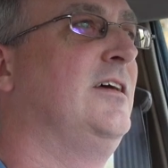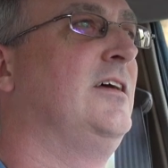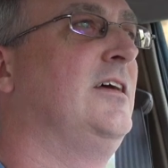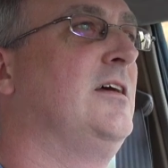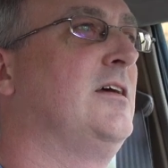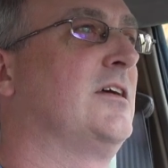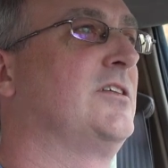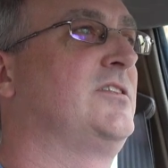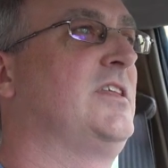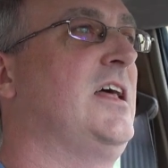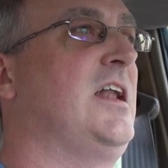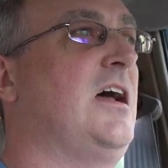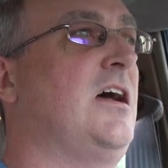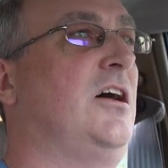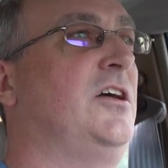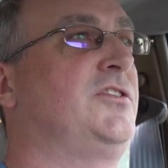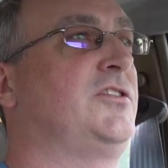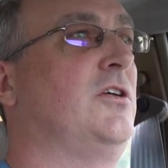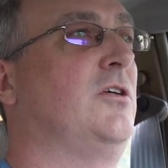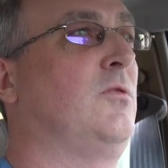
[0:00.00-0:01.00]
Because then I
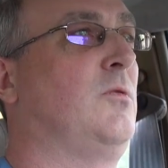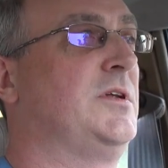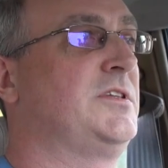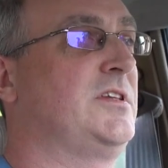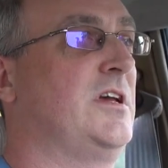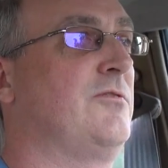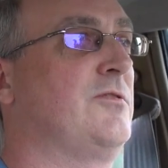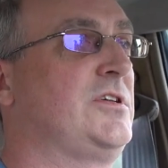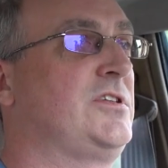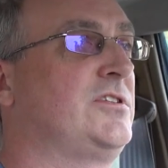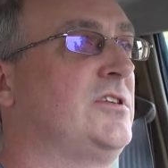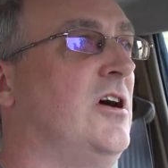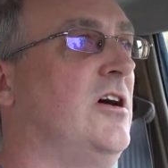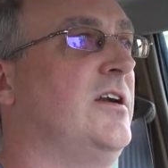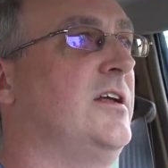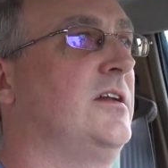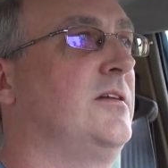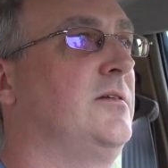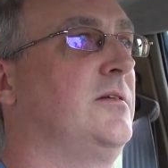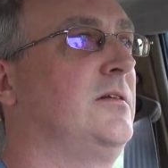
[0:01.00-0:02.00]
also, once I restart
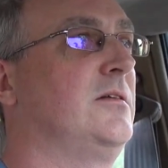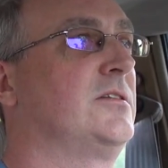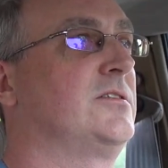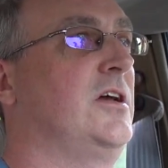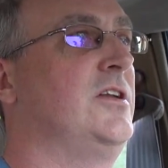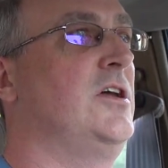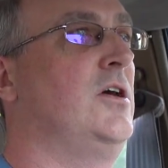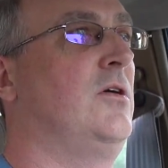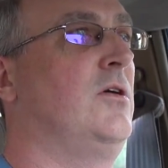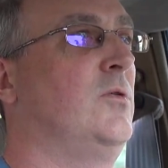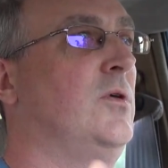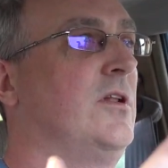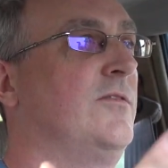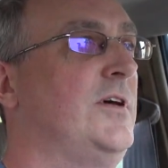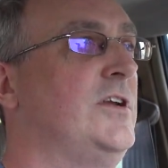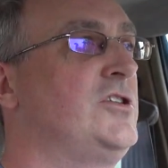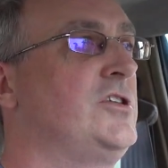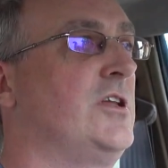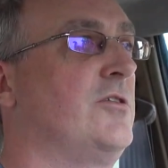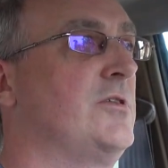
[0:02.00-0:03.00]
it, because I know it will
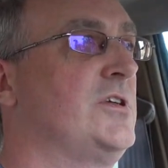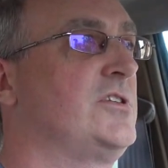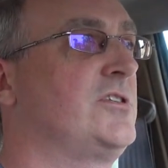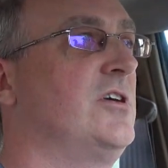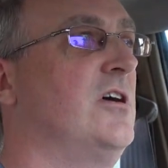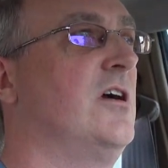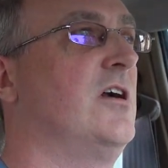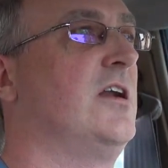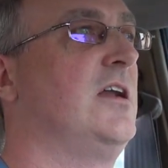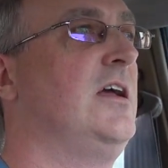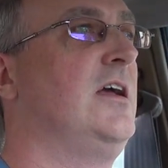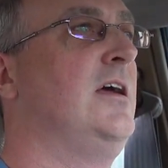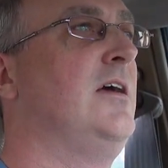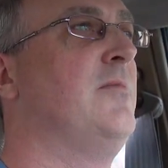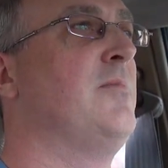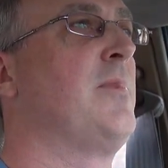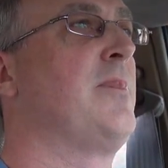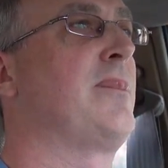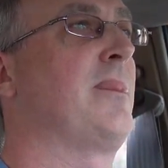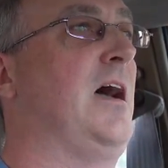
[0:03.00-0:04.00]
eventually restart,
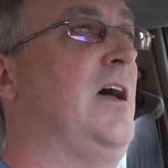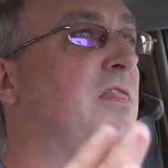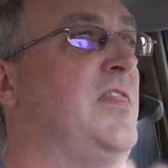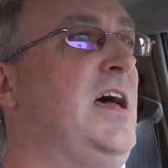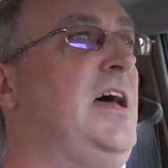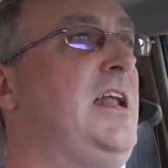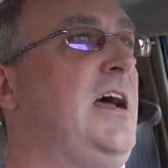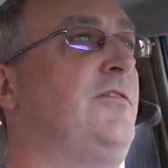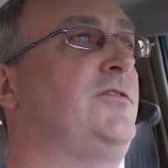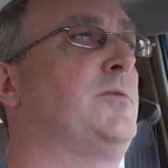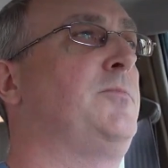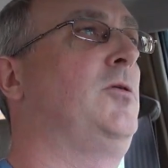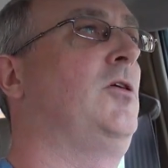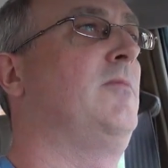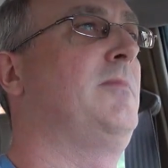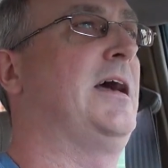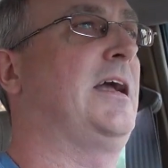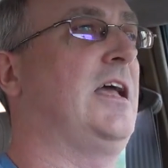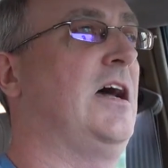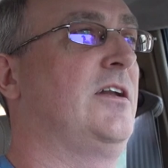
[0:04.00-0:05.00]
I then have to pull
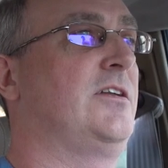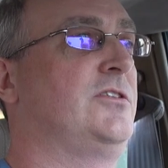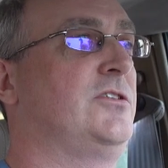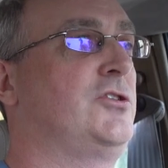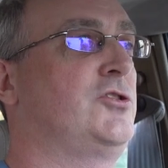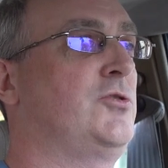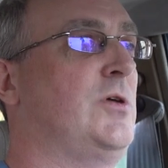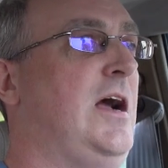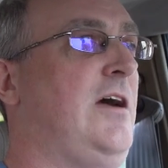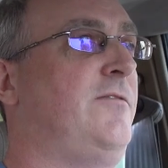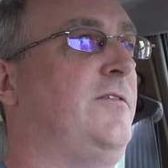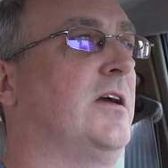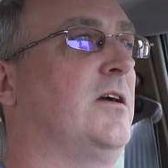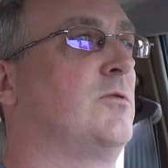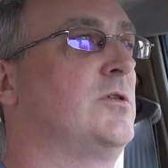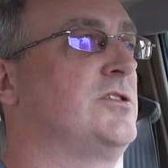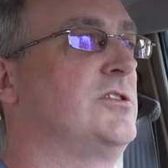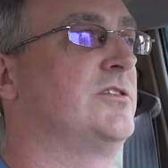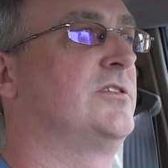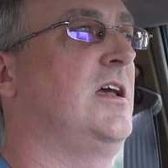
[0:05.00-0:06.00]
back out into traffic,
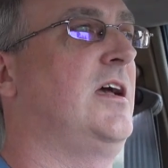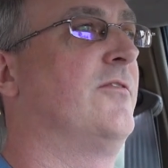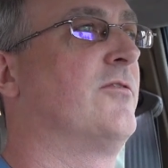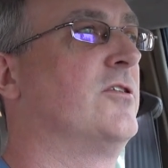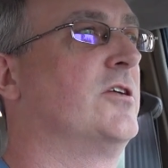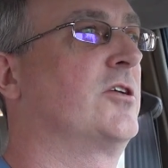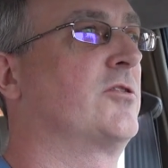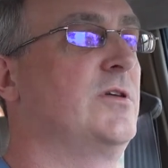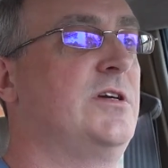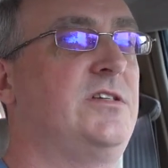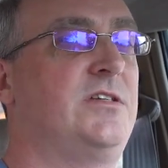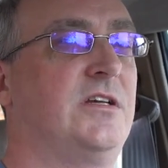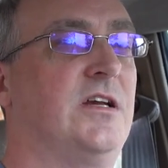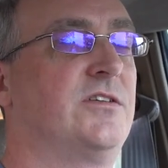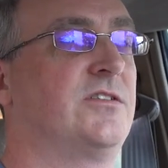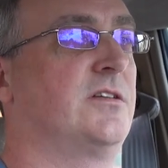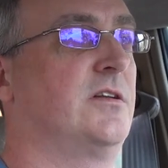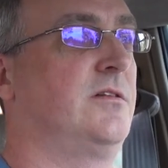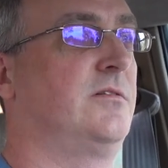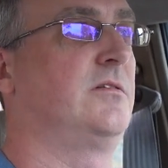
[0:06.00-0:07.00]
which is ever increasing
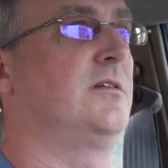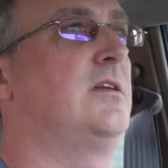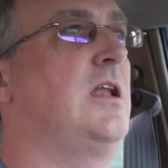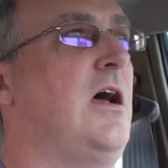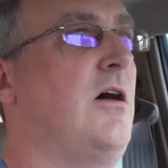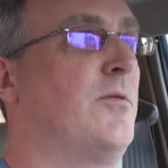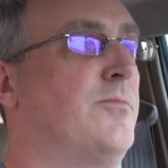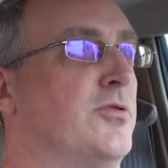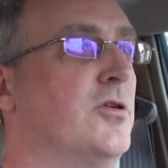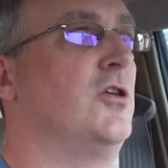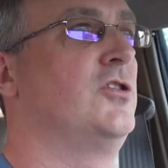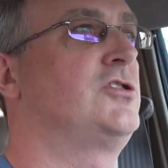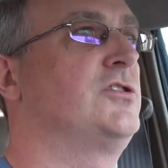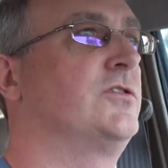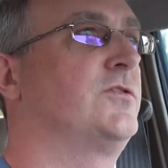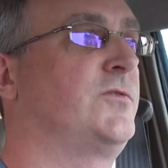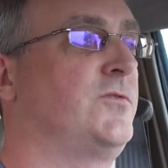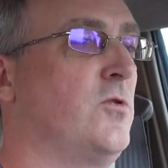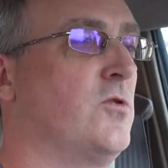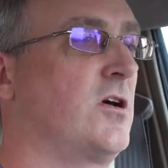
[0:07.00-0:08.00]
as it now
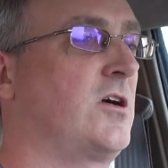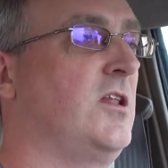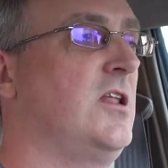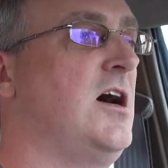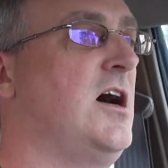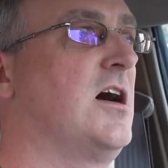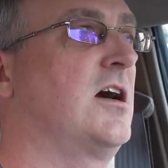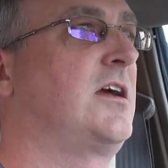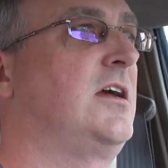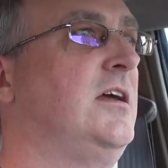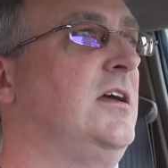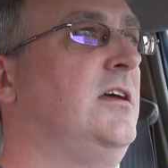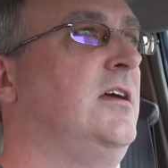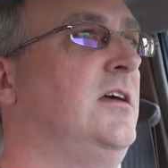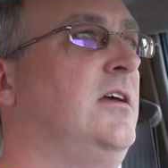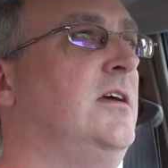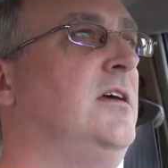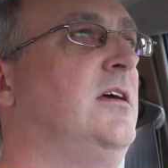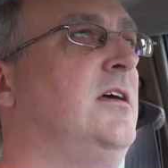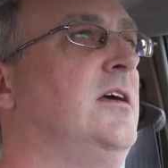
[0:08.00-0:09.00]
approaches 4 o'clock,
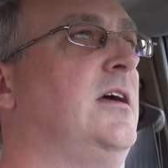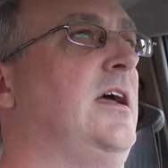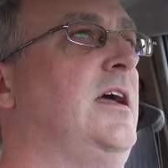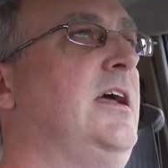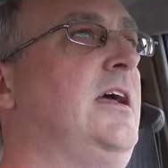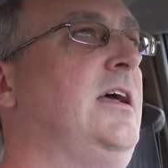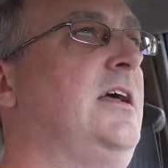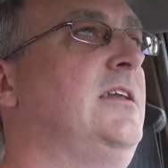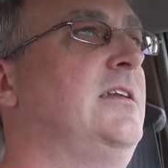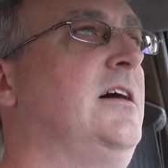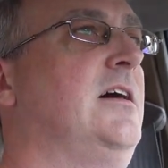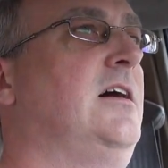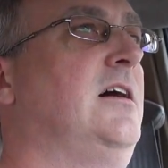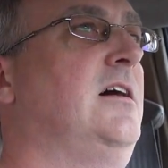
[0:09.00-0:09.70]
and